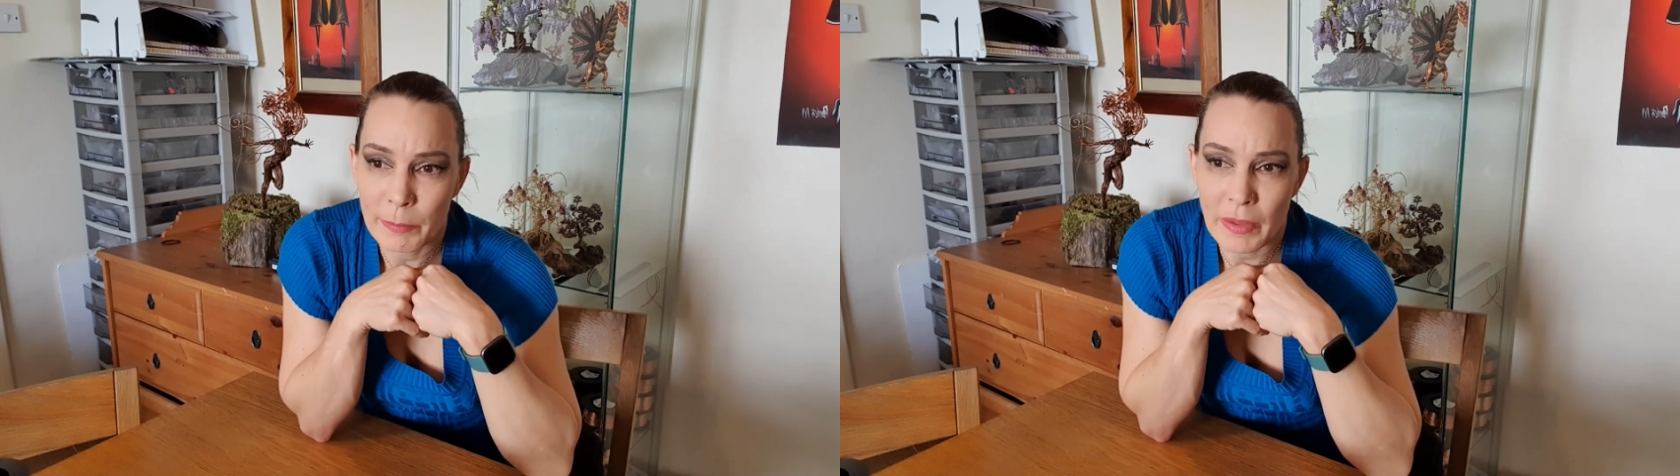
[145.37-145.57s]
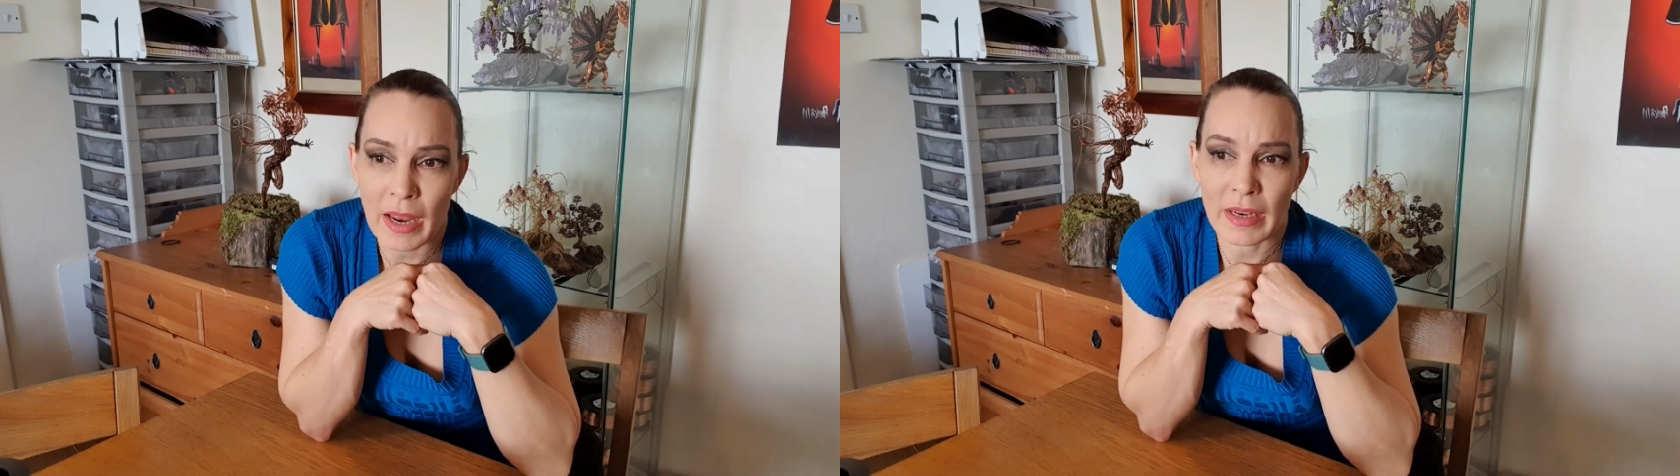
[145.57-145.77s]

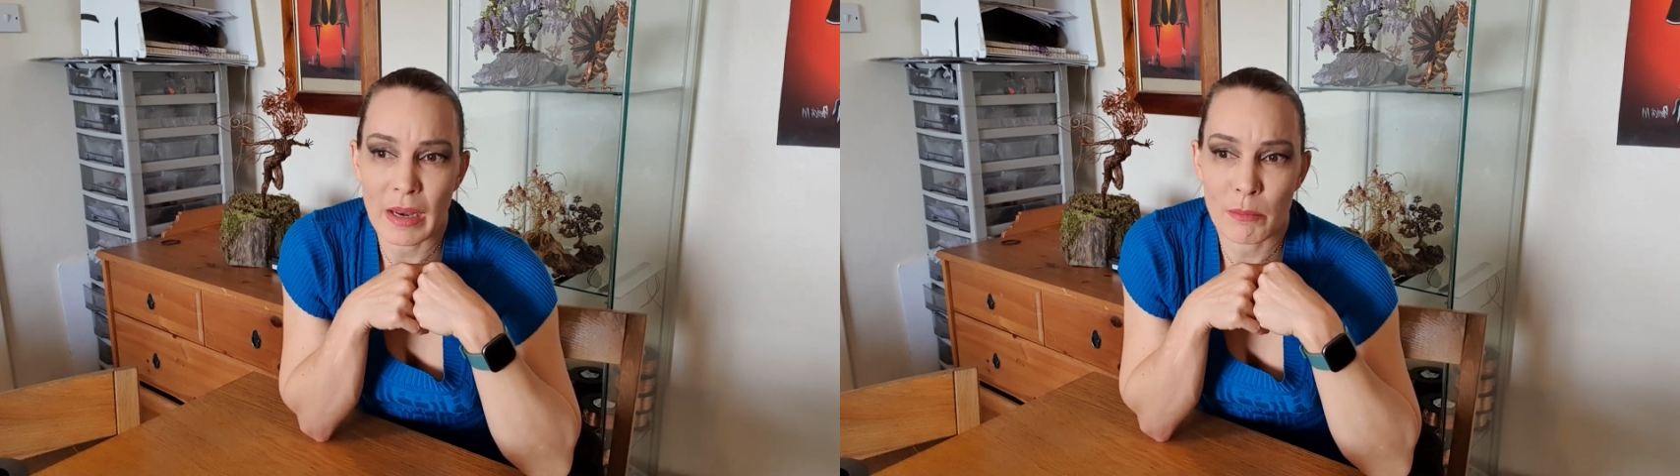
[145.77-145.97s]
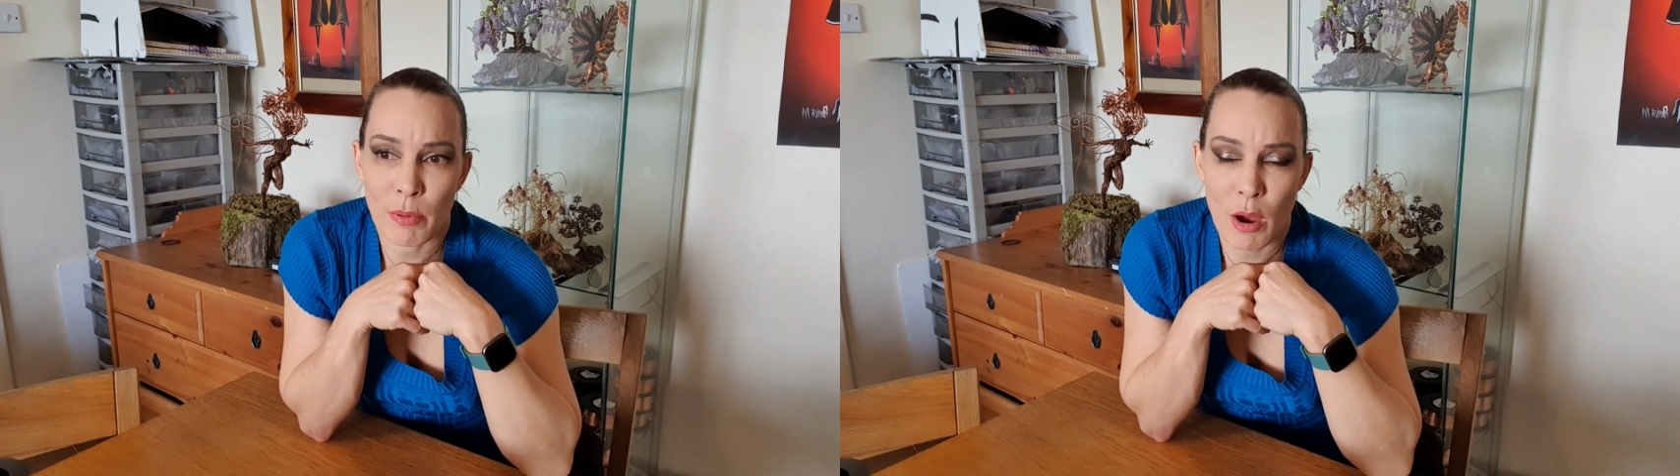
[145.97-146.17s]
and
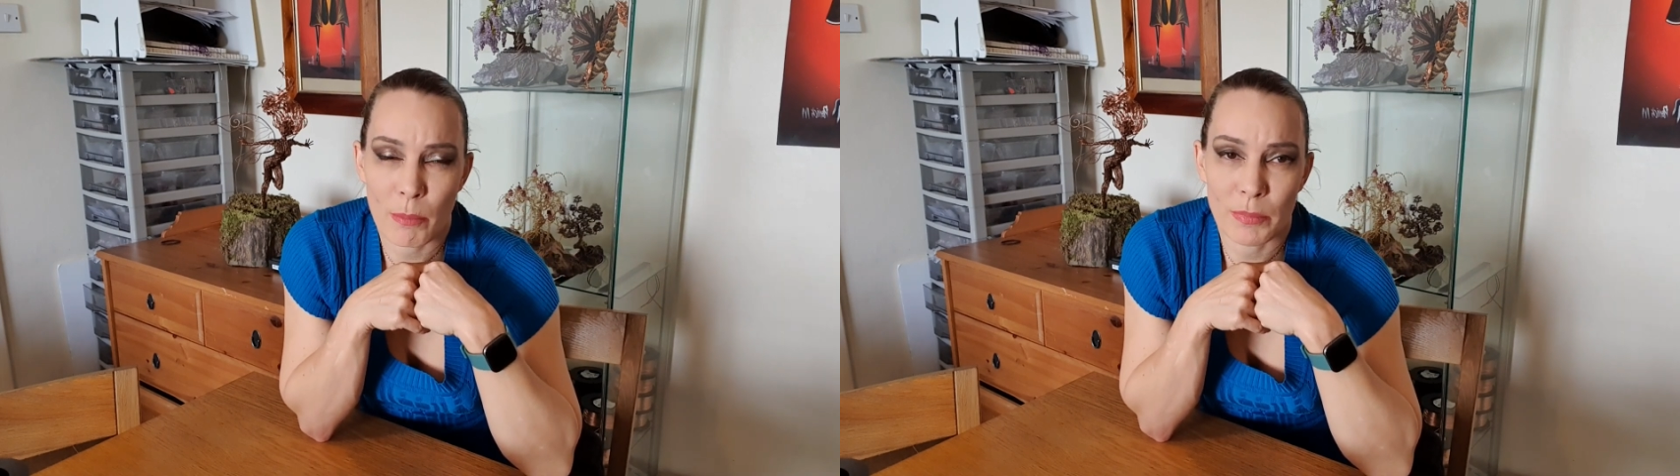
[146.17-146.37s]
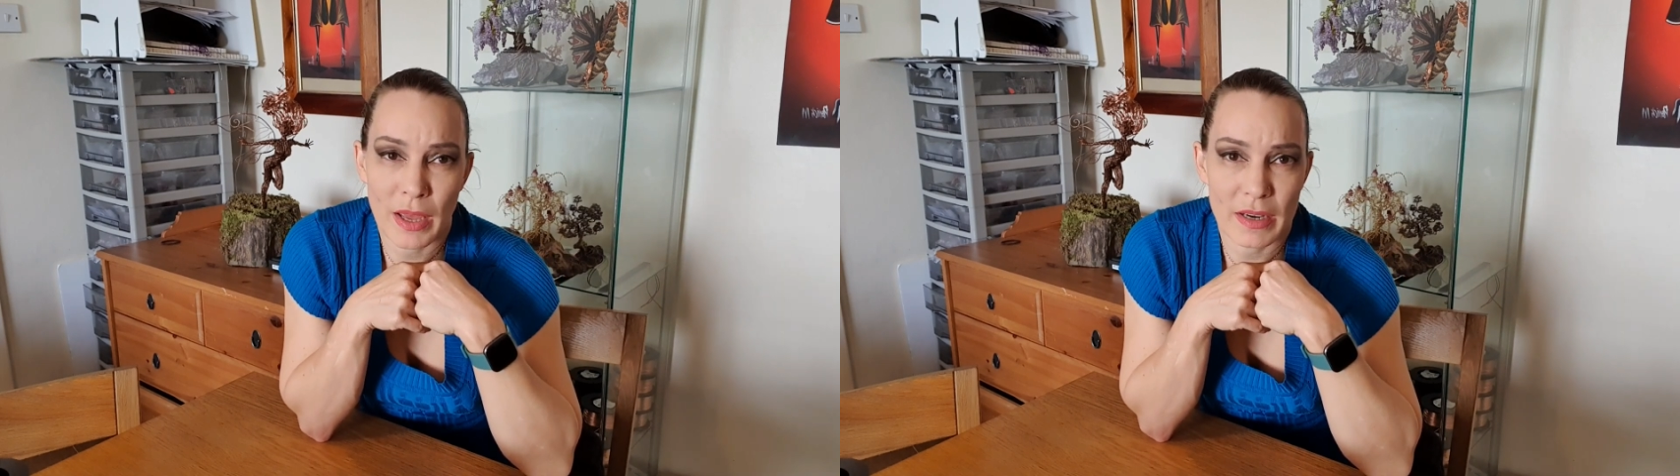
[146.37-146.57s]
then
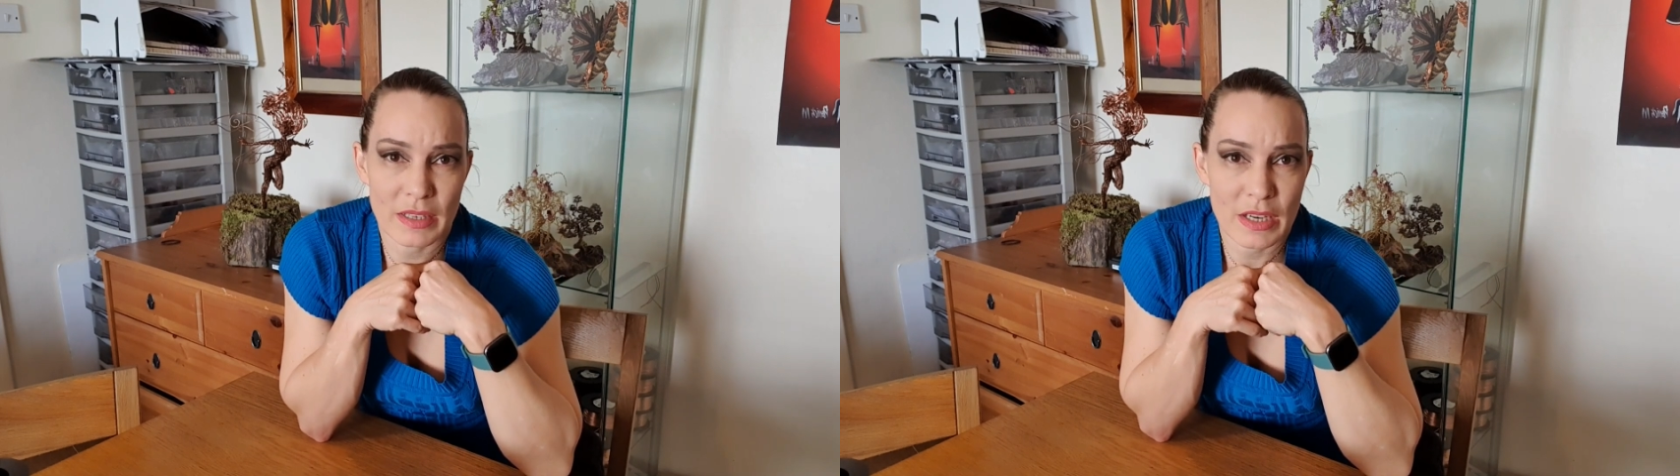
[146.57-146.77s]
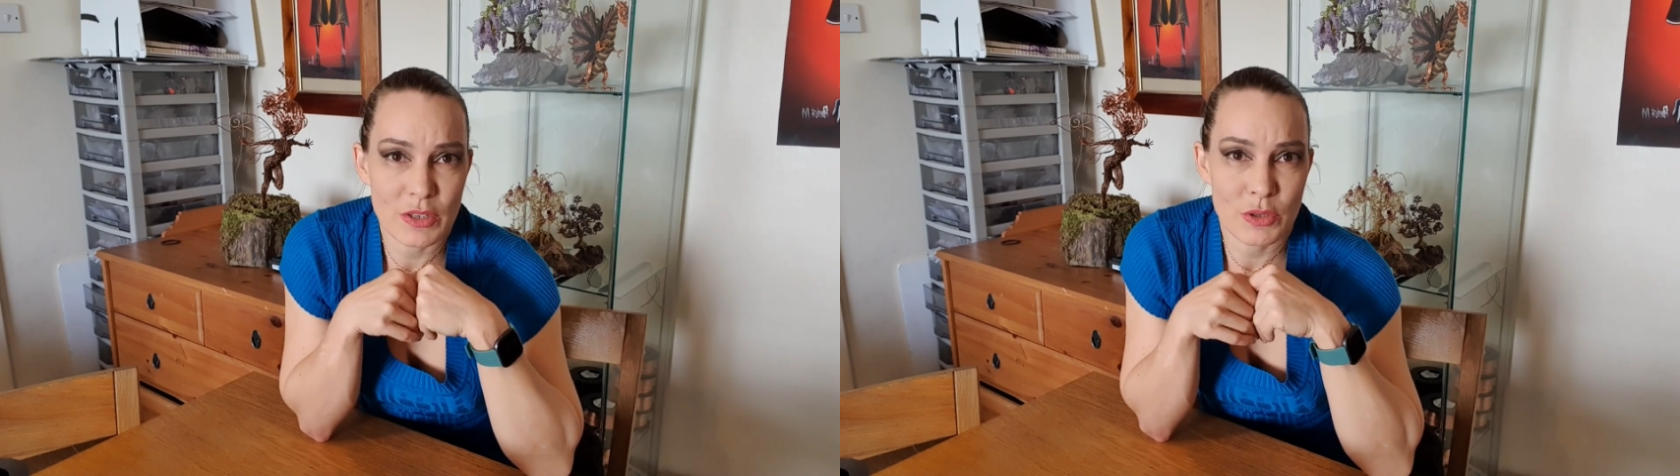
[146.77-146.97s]
pop that
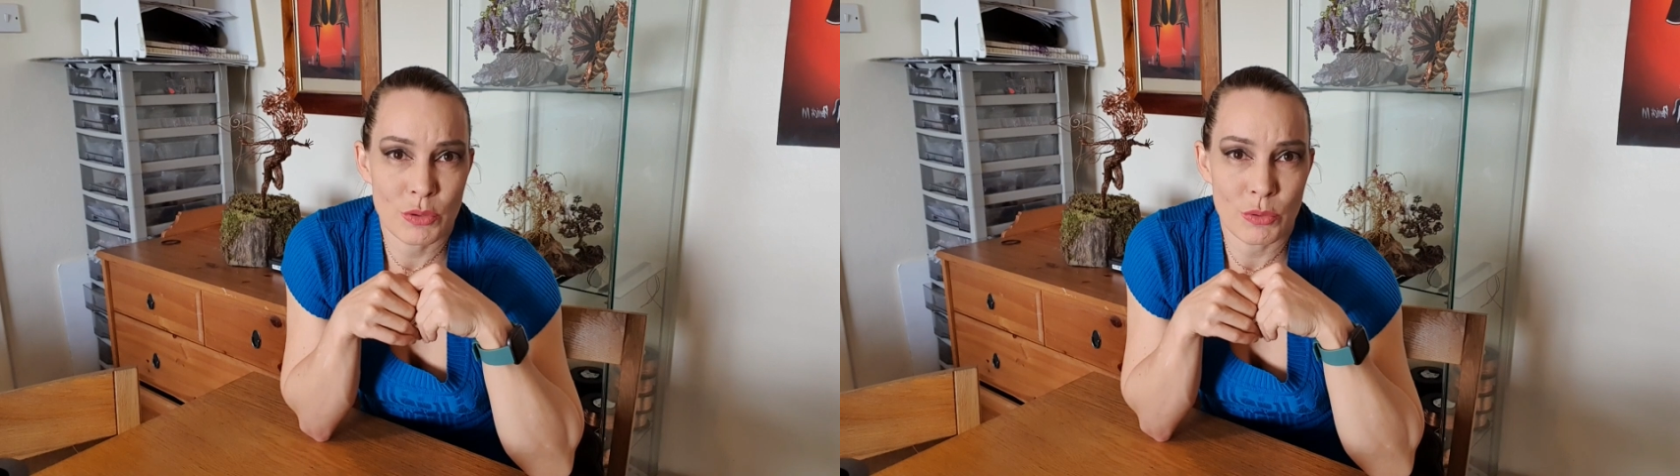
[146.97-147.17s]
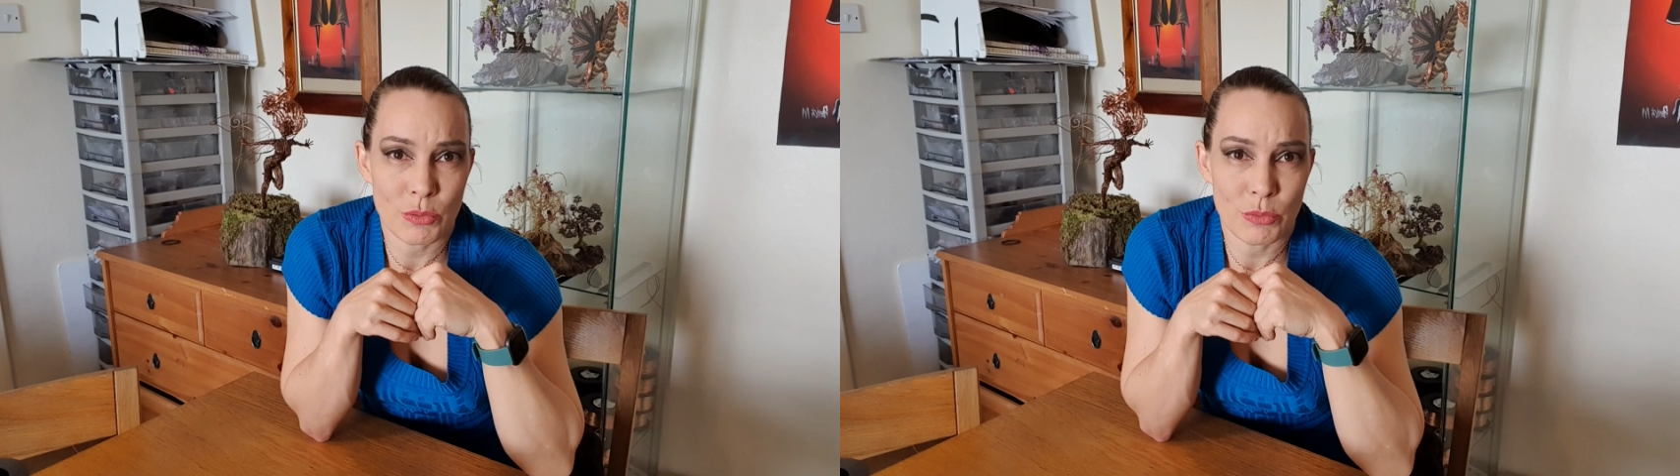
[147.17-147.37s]

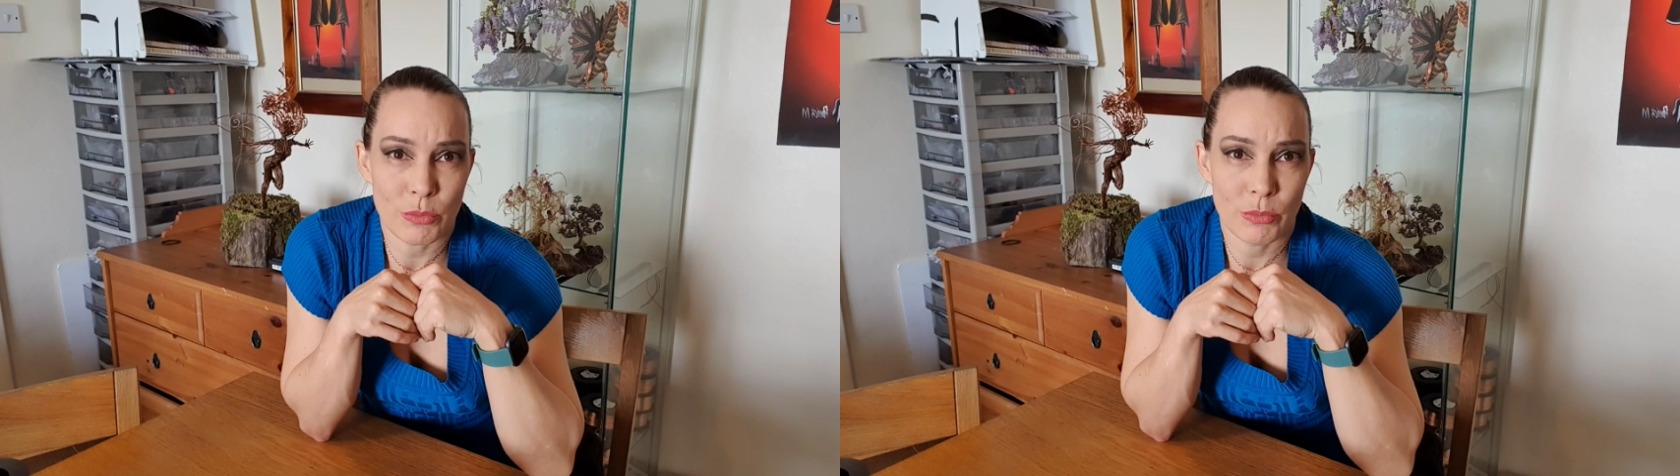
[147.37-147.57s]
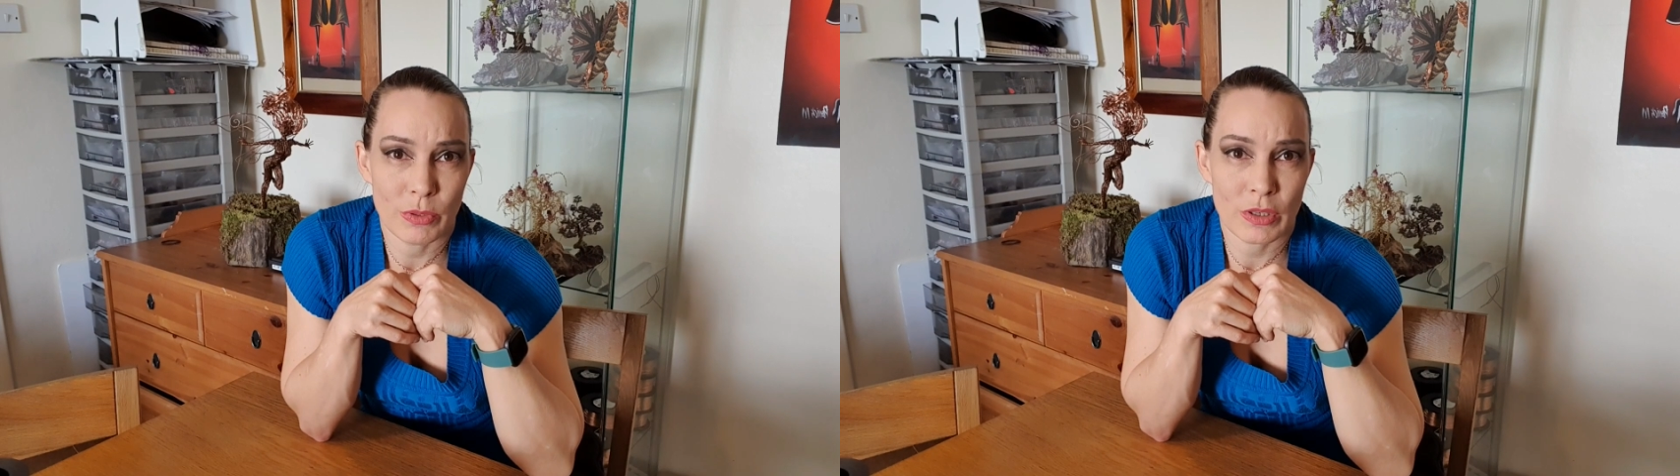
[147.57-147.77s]
into